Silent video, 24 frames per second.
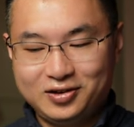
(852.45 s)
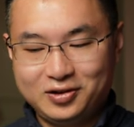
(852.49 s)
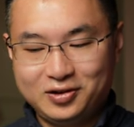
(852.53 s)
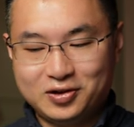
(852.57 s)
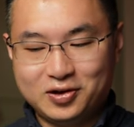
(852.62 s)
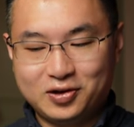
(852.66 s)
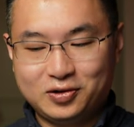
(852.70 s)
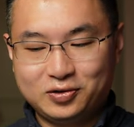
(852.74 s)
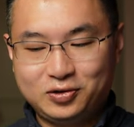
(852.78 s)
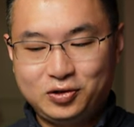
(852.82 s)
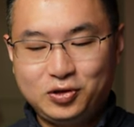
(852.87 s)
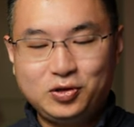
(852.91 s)

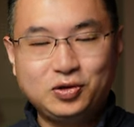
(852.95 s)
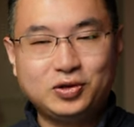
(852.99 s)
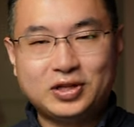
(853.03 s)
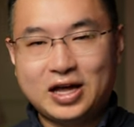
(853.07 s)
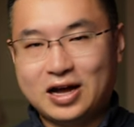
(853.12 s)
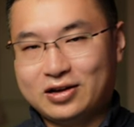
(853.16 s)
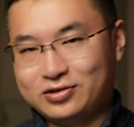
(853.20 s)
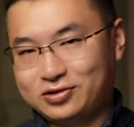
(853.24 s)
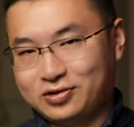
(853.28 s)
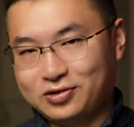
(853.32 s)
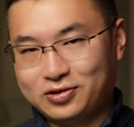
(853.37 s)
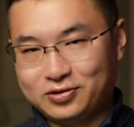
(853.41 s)
you know,
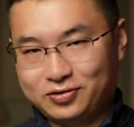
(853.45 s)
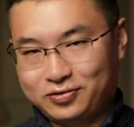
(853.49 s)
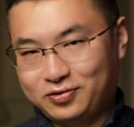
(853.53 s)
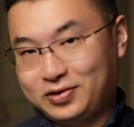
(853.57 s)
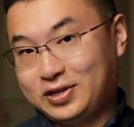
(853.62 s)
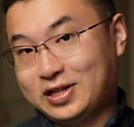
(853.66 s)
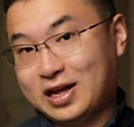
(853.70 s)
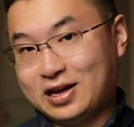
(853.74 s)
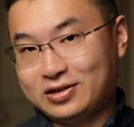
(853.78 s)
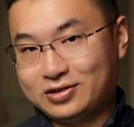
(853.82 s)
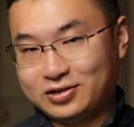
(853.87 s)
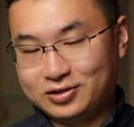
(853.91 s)
$2,000 or
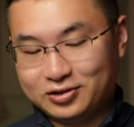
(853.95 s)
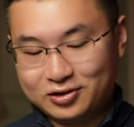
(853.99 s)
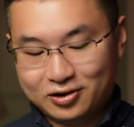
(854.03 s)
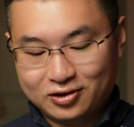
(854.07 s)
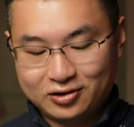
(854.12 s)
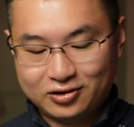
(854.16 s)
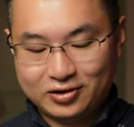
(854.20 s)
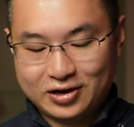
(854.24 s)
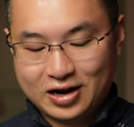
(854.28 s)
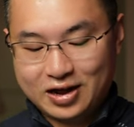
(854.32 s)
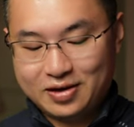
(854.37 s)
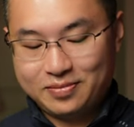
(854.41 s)

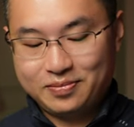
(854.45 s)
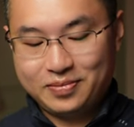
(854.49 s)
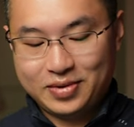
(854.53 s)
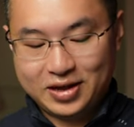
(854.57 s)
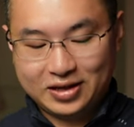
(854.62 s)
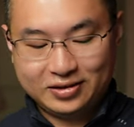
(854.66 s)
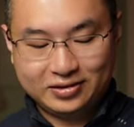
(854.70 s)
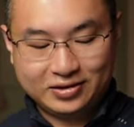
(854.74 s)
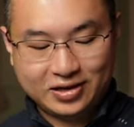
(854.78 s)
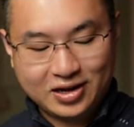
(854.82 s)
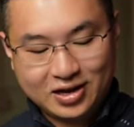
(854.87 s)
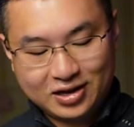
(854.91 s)
$3,000 amp
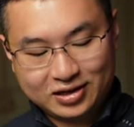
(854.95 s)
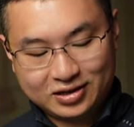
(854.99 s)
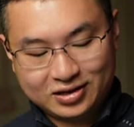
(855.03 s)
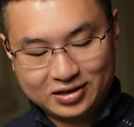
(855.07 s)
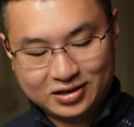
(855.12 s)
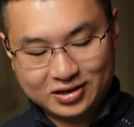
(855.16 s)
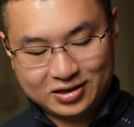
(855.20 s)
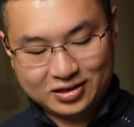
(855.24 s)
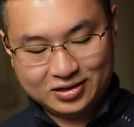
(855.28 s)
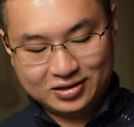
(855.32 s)
and DAC,